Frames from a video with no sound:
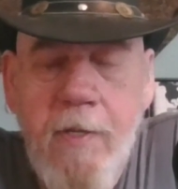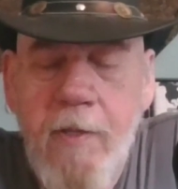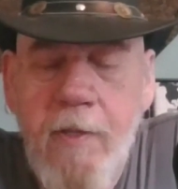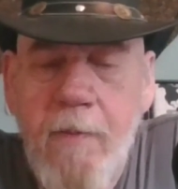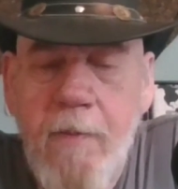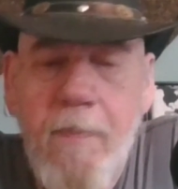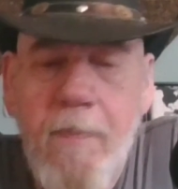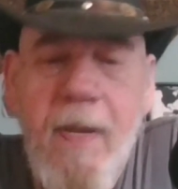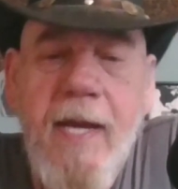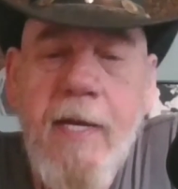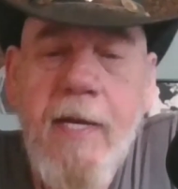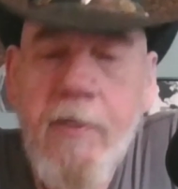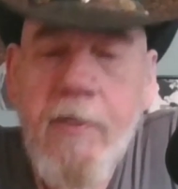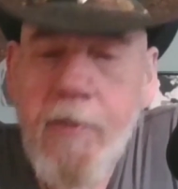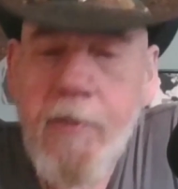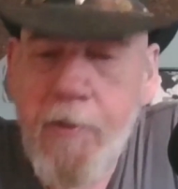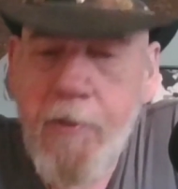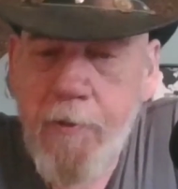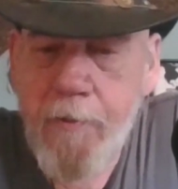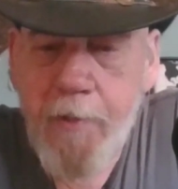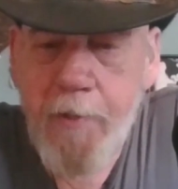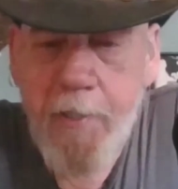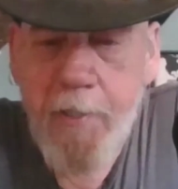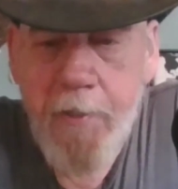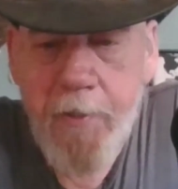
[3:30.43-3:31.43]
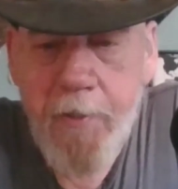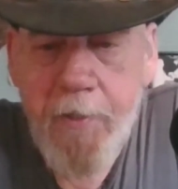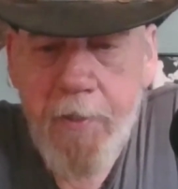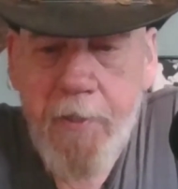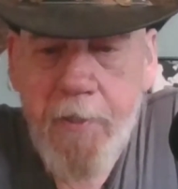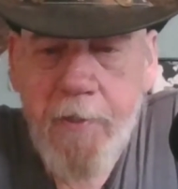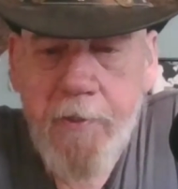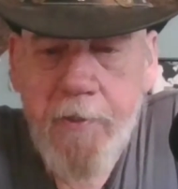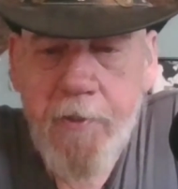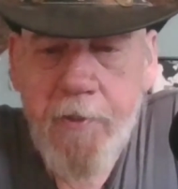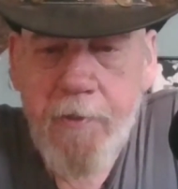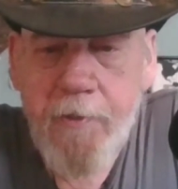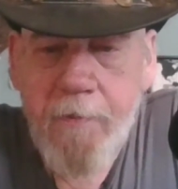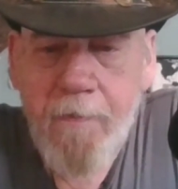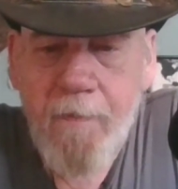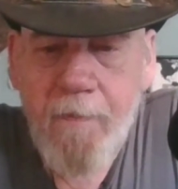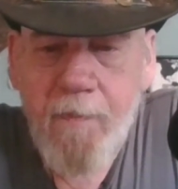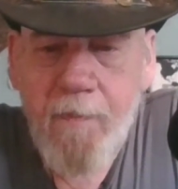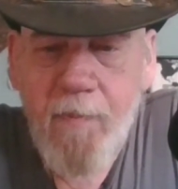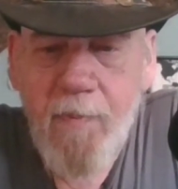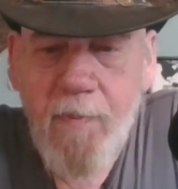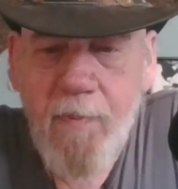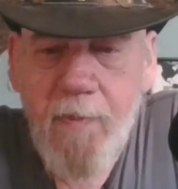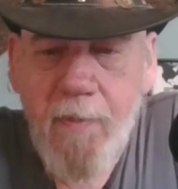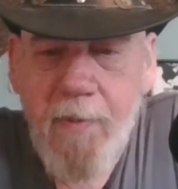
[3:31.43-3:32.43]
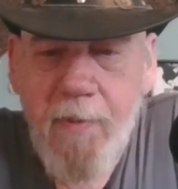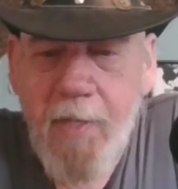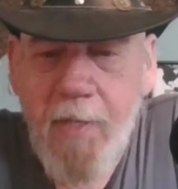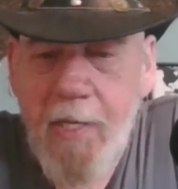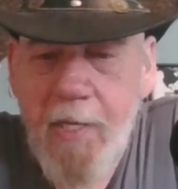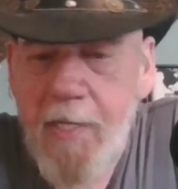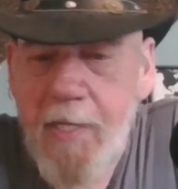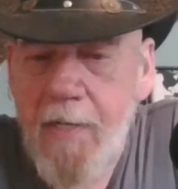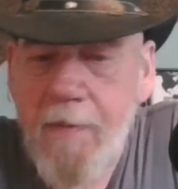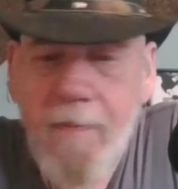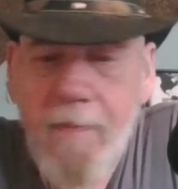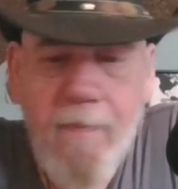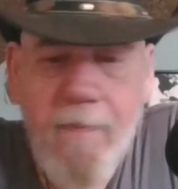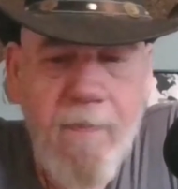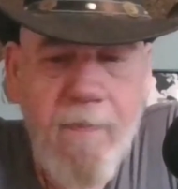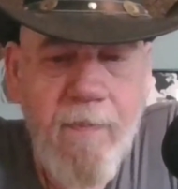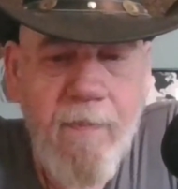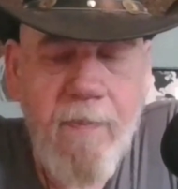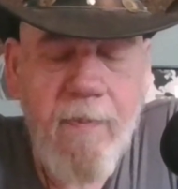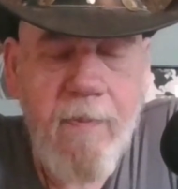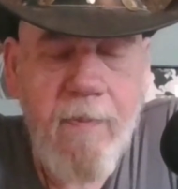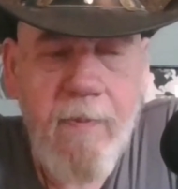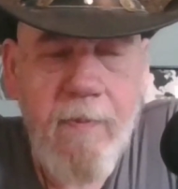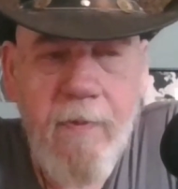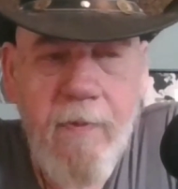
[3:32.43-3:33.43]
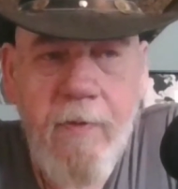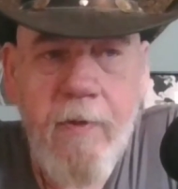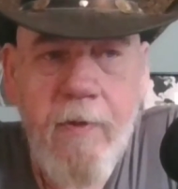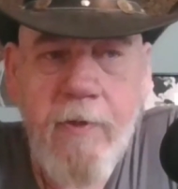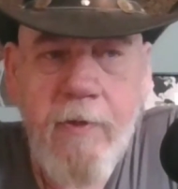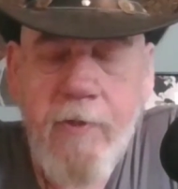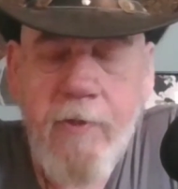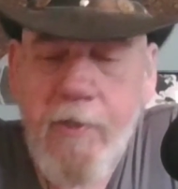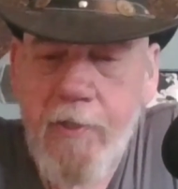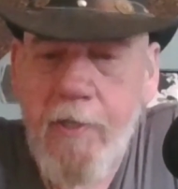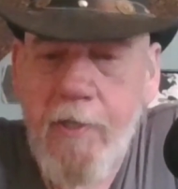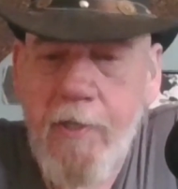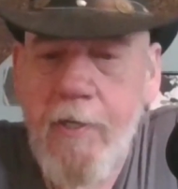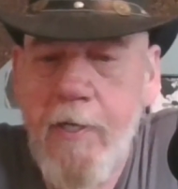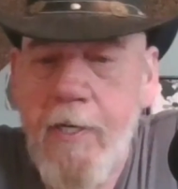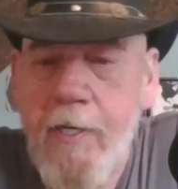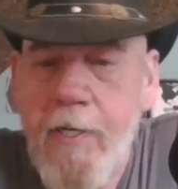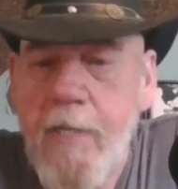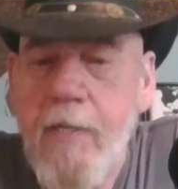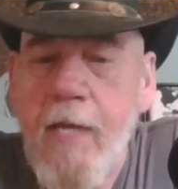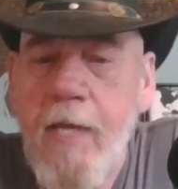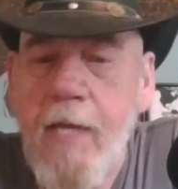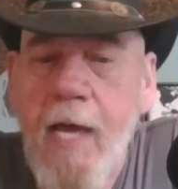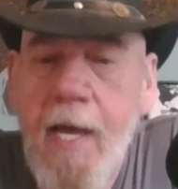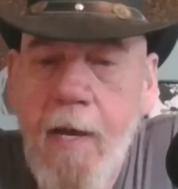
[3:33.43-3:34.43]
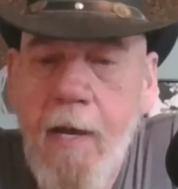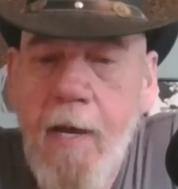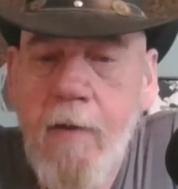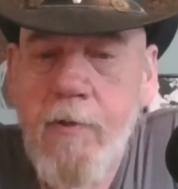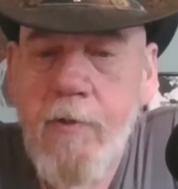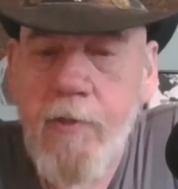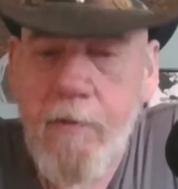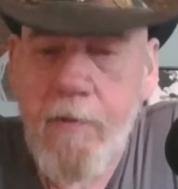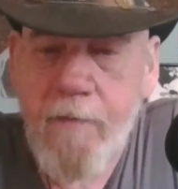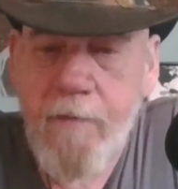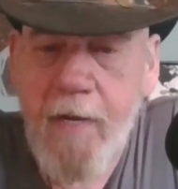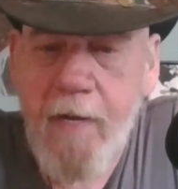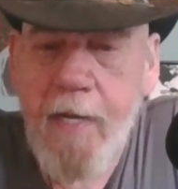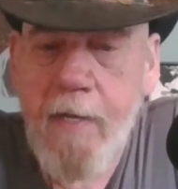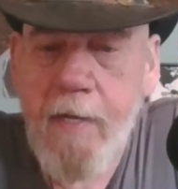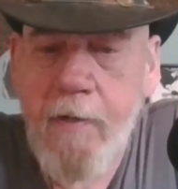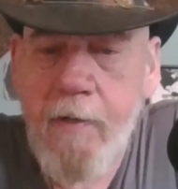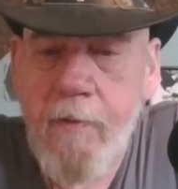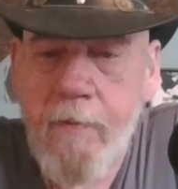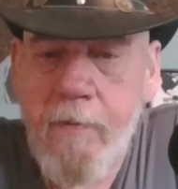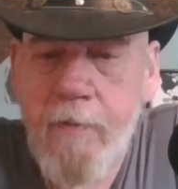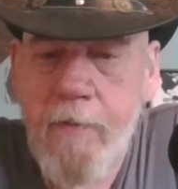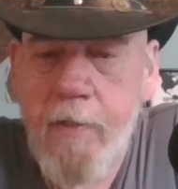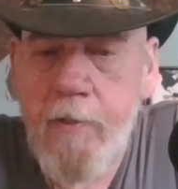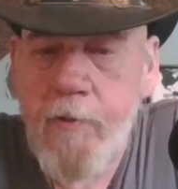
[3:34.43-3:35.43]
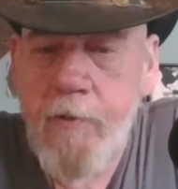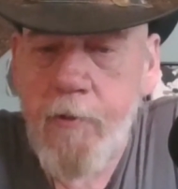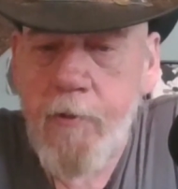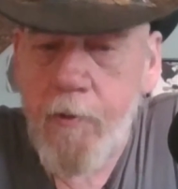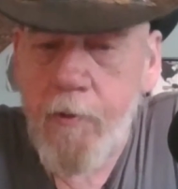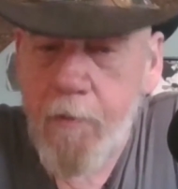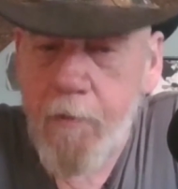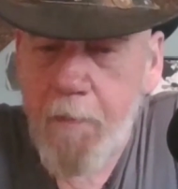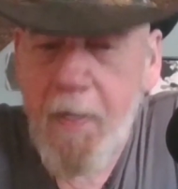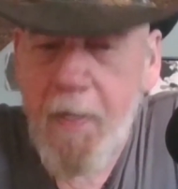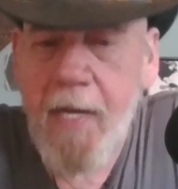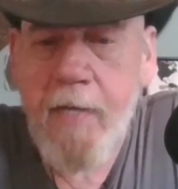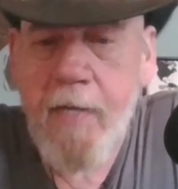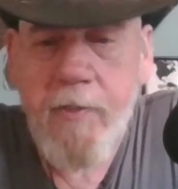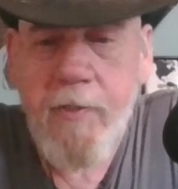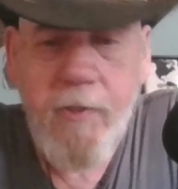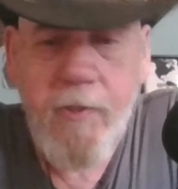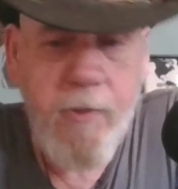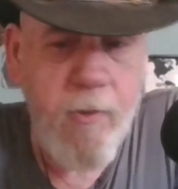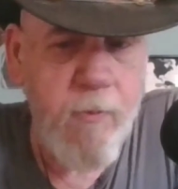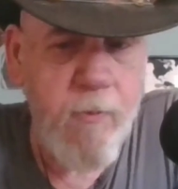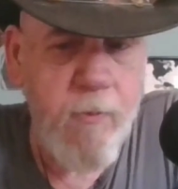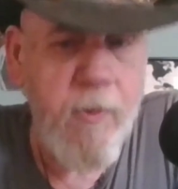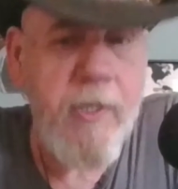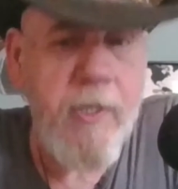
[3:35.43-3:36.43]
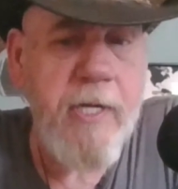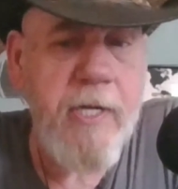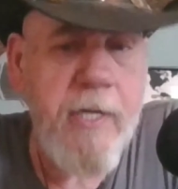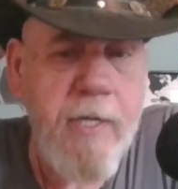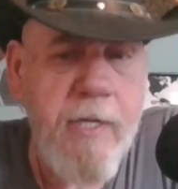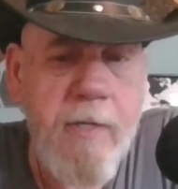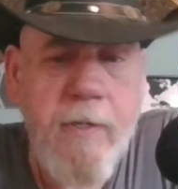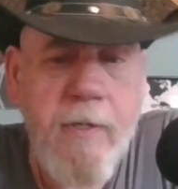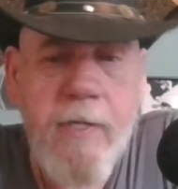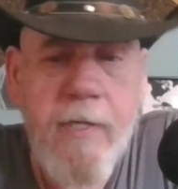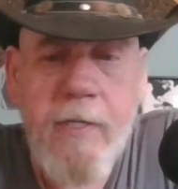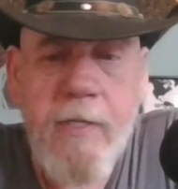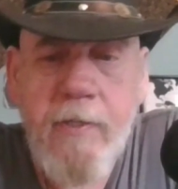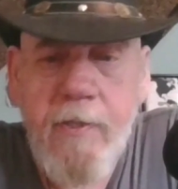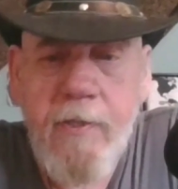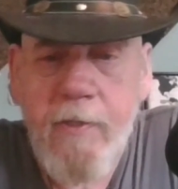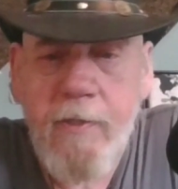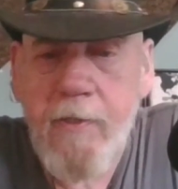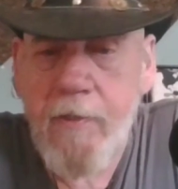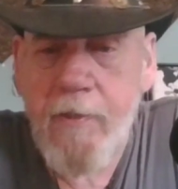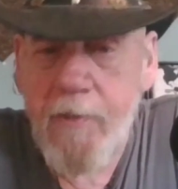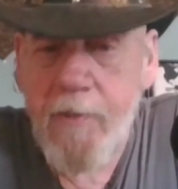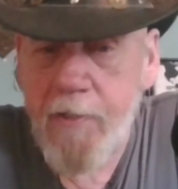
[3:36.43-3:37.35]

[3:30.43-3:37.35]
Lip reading: The past two hearings that the Senate and the House have had on this, or the past three hearings that the